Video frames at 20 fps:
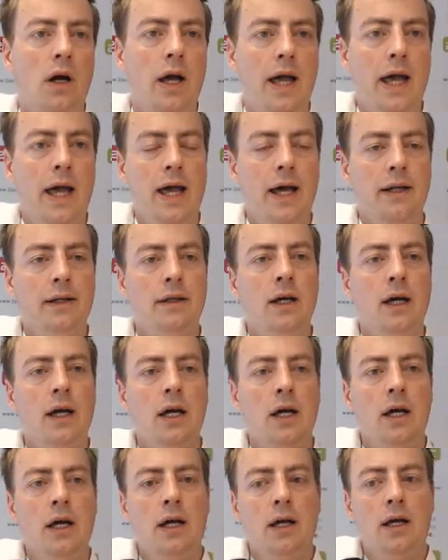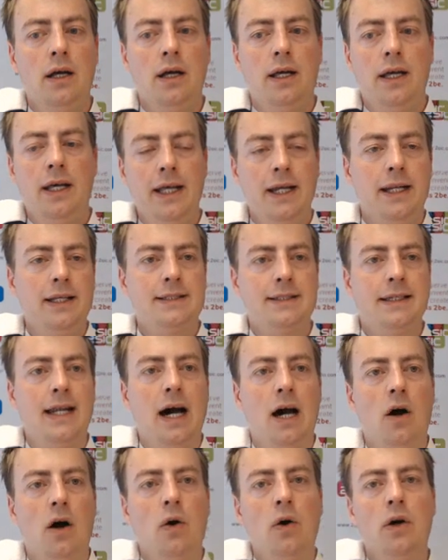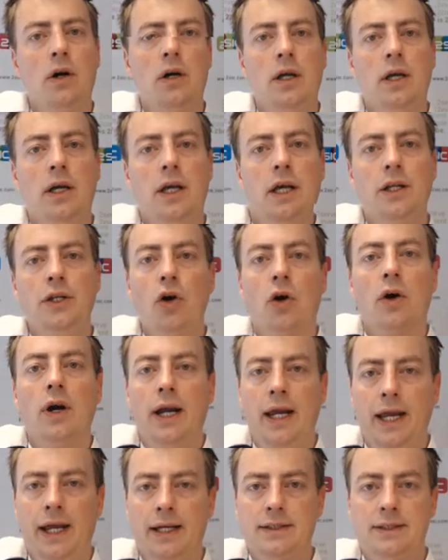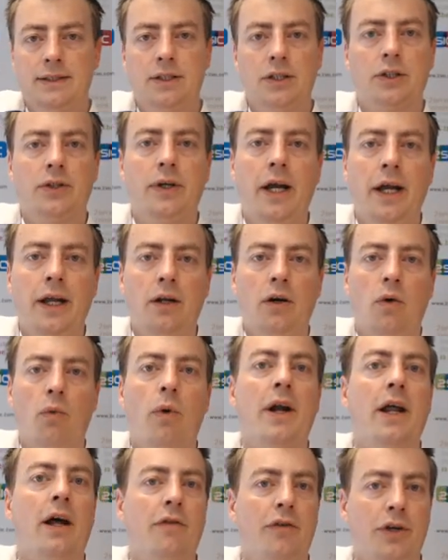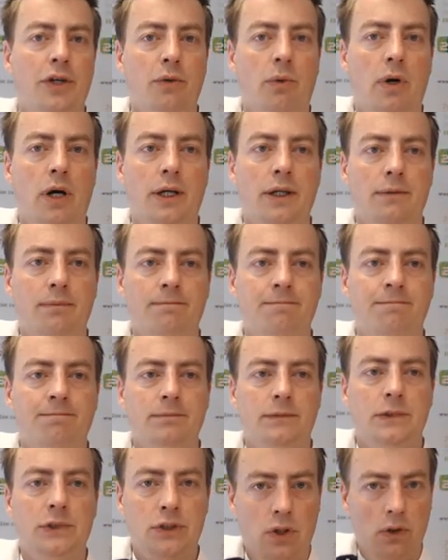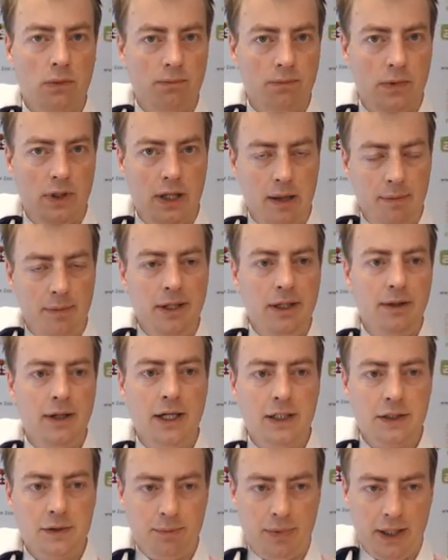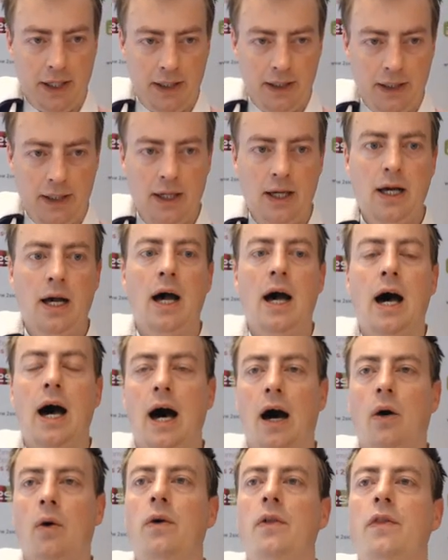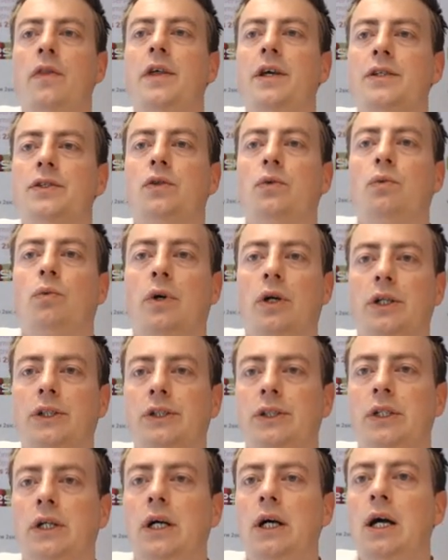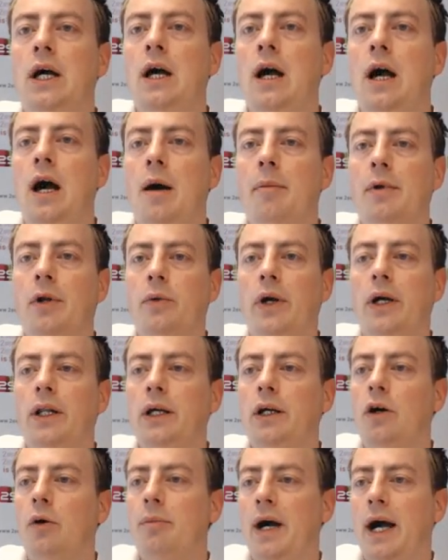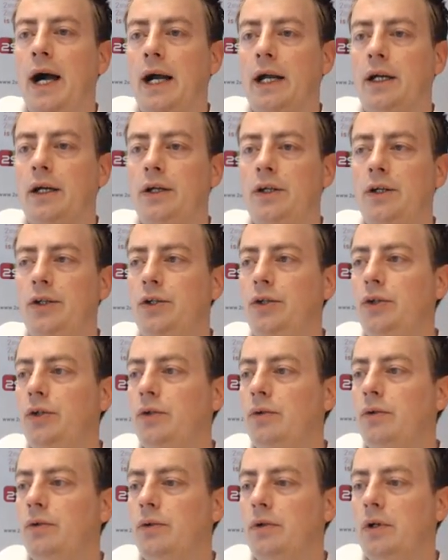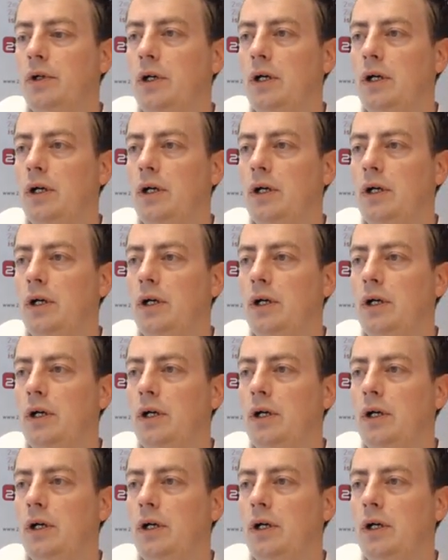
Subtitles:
And it is now in your hands to create whatever you want. So let me explain how this works. I'm going to quickly go back to,